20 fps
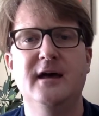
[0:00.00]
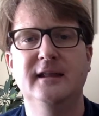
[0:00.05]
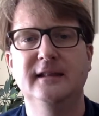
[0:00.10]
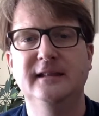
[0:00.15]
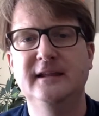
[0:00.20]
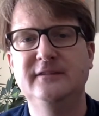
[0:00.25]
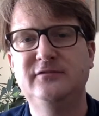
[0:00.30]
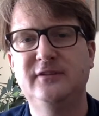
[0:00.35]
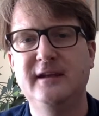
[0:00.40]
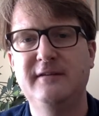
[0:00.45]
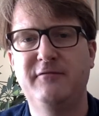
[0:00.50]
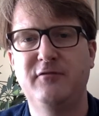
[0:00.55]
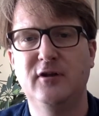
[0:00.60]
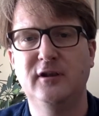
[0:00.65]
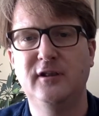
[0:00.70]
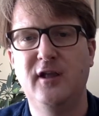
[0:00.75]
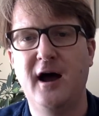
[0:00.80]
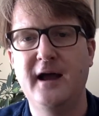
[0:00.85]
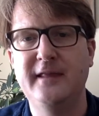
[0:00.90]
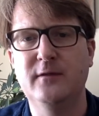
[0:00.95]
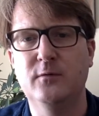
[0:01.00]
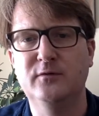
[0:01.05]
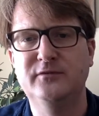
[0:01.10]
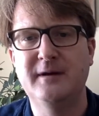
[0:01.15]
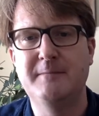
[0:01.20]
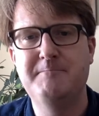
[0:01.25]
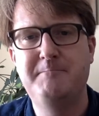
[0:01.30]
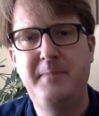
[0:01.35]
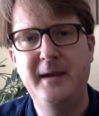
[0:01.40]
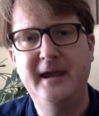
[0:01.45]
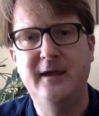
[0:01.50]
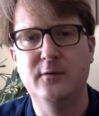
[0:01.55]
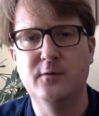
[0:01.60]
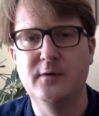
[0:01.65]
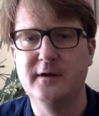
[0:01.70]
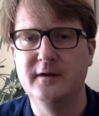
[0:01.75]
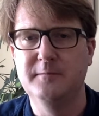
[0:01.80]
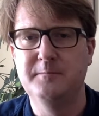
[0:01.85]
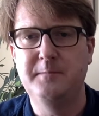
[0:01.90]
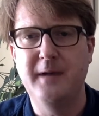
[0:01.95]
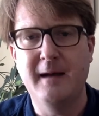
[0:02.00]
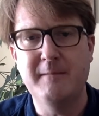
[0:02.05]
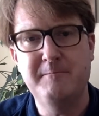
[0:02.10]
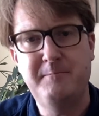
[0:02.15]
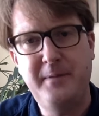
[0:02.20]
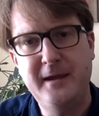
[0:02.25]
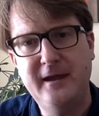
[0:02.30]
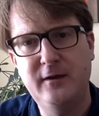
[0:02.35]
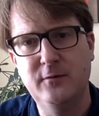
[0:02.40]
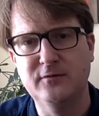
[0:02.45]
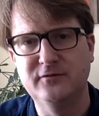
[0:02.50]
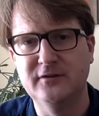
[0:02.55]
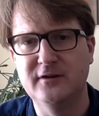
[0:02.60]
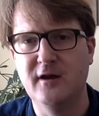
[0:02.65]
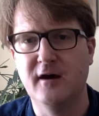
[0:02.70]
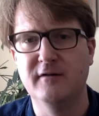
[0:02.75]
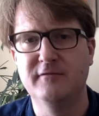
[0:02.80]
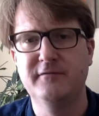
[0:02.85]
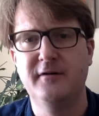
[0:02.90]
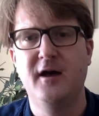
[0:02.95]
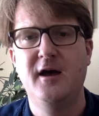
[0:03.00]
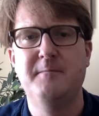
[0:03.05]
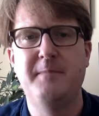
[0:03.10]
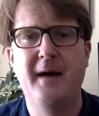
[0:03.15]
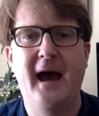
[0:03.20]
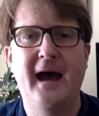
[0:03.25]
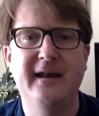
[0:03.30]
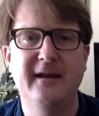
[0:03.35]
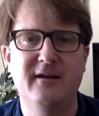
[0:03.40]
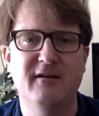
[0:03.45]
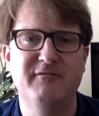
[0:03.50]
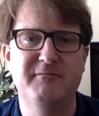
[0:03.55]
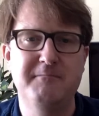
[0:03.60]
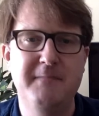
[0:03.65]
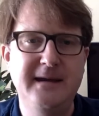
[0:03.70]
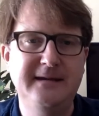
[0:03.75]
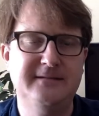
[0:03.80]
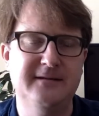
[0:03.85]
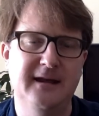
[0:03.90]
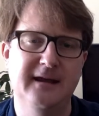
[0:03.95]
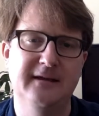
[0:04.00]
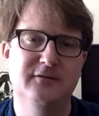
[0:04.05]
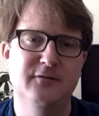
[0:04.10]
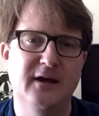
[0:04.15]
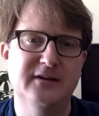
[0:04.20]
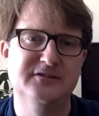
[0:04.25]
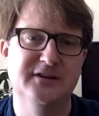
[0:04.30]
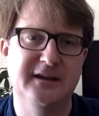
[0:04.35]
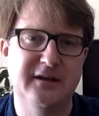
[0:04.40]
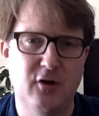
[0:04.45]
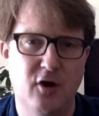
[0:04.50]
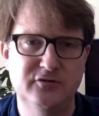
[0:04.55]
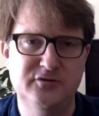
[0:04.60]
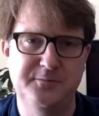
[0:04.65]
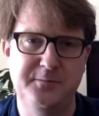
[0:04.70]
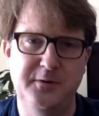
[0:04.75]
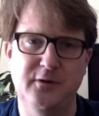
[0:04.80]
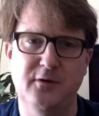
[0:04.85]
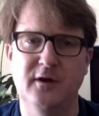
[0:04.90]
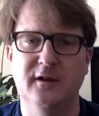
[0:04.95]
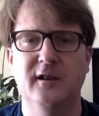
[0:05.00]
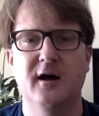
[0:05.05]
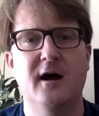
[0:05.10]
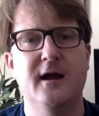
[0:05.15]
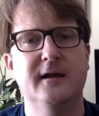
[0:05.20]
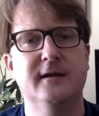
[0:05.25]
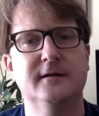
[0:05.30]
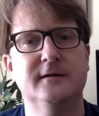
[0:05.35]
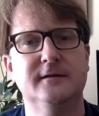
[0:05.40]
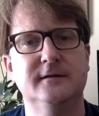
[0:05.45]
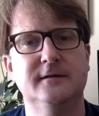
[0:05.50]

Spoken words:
listening for a line that was ambiguous enough but had enough meat in it to actually contribute a line.